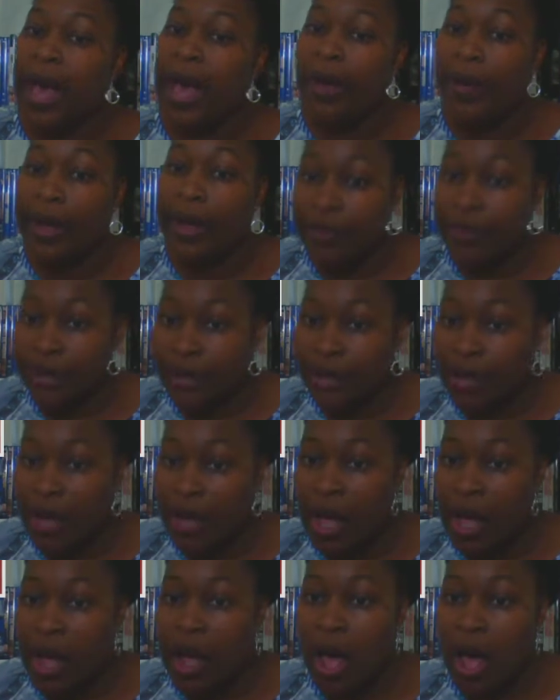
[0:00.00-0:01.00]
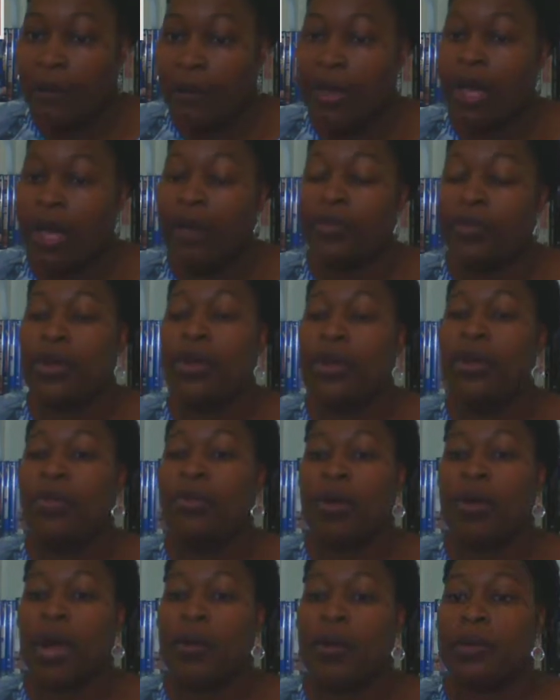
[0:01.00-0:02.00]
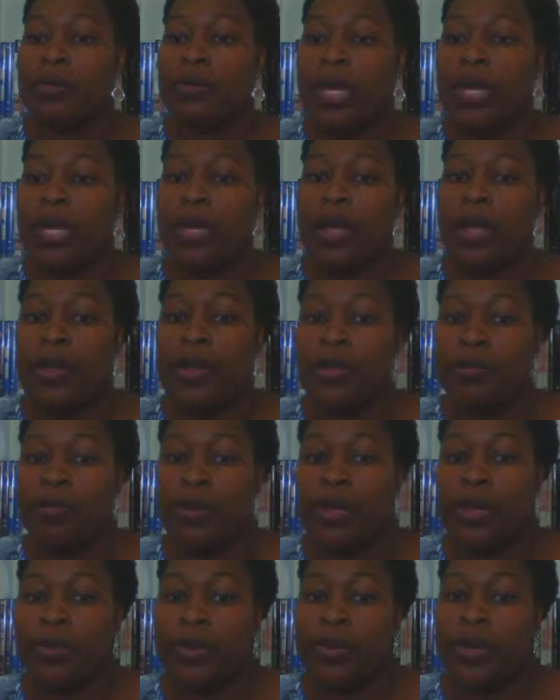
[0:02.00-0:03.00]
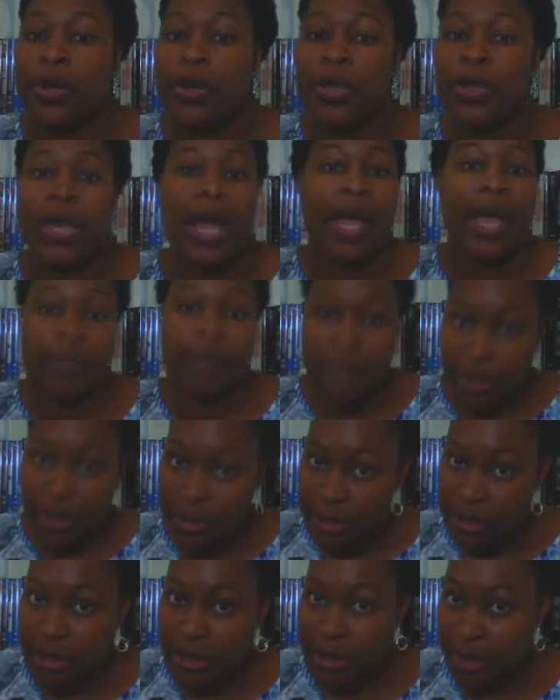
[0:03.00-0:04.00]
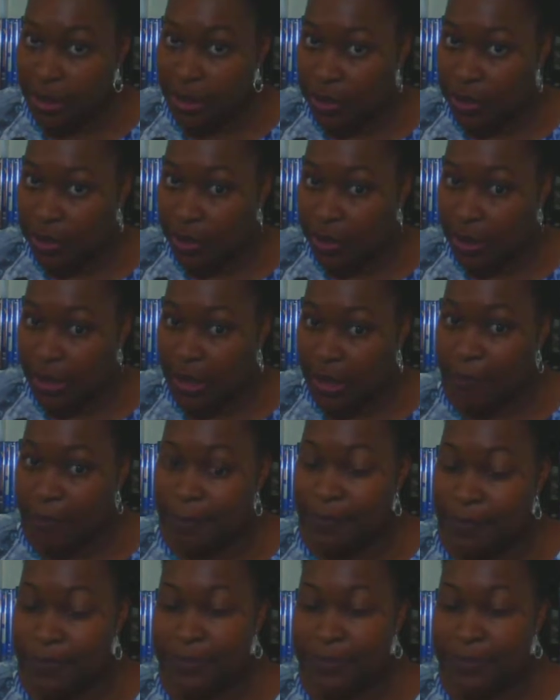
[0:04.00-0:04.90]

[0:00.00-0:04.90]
However, I would have no problem letting other people know that I personally enjoyed it.